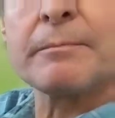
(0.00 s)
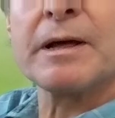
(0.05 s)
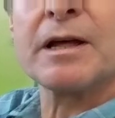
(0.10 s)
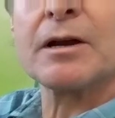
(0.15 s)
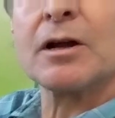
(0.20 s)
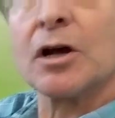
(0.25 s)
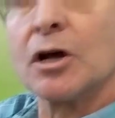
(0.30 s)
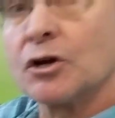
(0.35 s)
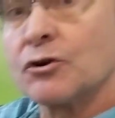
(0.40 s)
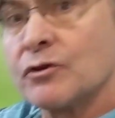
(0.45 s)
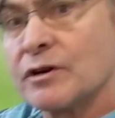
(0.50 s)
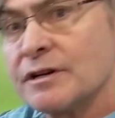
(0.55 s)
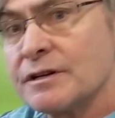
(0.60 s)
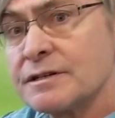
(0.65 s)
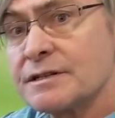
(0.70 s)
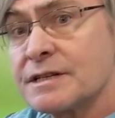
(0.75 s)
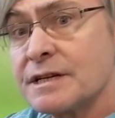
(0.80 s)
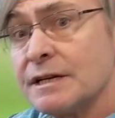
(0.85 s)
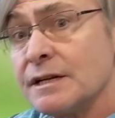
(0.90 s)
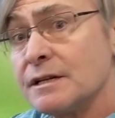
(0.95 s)
about
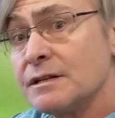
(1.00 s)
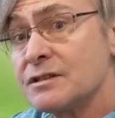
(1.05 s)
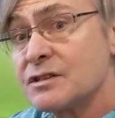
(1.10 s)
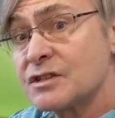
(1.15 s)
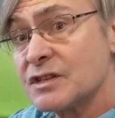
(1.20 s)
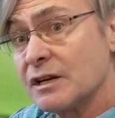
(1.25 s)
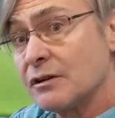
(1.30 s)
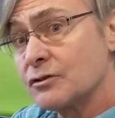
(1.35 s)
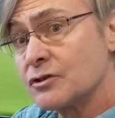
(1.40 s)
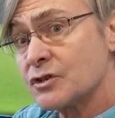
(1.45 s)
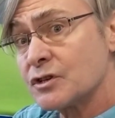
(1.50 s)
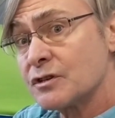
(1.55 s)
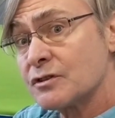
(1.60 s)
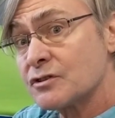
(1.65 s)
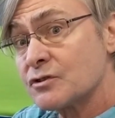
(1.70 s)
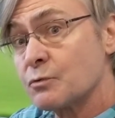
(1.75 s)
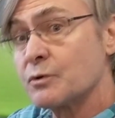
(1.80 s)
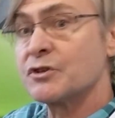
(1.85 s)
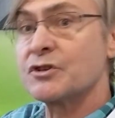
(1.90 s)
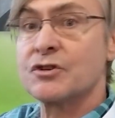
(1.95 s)
110 Celsius,
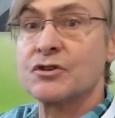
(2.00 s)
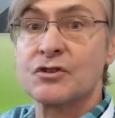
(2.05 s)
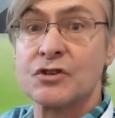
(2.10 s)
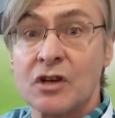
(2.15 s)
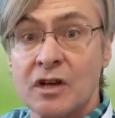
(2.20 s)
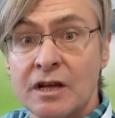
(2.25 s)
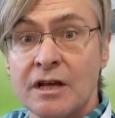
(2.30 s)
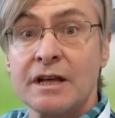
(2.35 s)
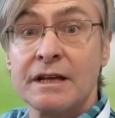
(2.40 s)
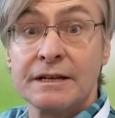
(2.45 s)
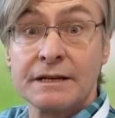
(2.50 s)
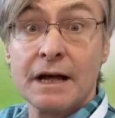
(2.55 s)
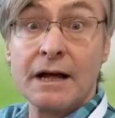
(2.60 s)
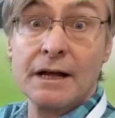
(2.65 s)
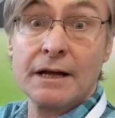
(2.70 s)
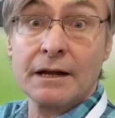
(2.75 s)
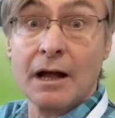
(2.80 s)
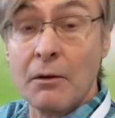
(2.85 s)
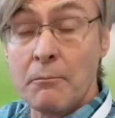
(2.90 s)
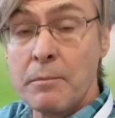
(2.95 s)
which is
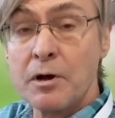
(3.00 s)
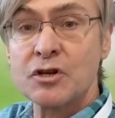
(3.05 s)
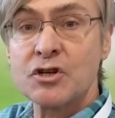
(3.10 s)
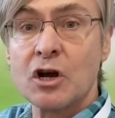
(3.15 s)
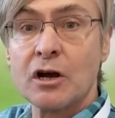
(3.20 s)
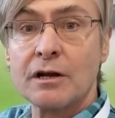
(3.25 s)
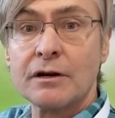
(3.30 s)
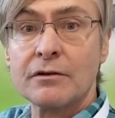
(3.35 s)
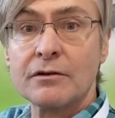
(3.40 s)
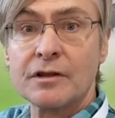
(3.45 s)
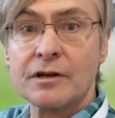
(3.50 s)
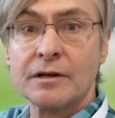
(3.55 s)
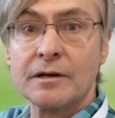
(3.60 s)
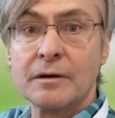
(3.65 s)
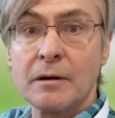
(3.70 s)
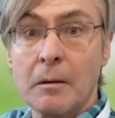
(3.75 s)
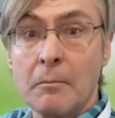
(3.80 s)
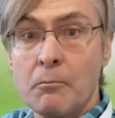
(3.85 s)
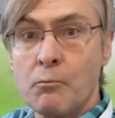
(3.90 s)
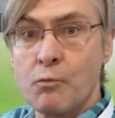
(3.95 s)
much higher than
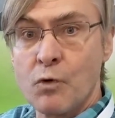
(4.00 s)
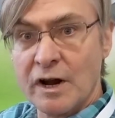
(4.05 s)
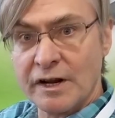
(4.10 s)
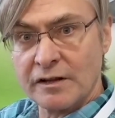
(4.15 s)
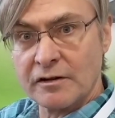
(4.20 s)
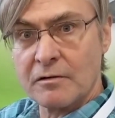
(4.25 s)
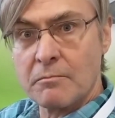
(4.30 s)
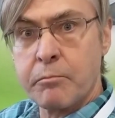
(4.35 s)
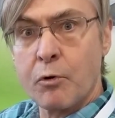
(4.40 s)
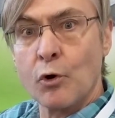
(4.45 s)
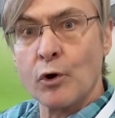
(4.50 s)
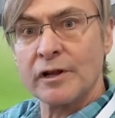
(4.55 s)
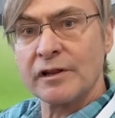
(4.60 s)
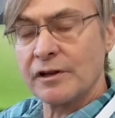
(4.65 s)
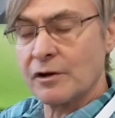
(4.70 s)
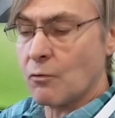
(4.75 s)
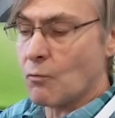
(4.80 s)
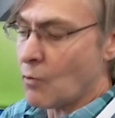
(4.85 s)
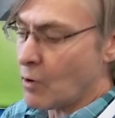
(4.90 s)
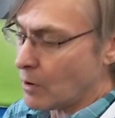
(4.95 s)
regular
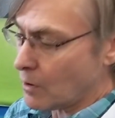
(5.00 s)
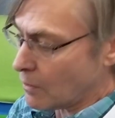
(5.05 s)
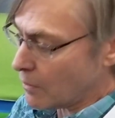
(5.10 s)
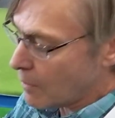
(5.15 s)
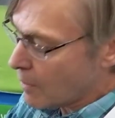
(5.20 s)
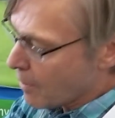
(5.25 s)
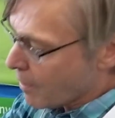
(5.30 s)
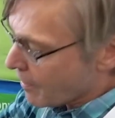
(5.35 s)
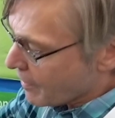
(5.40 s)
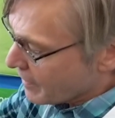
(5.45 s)
boiling water.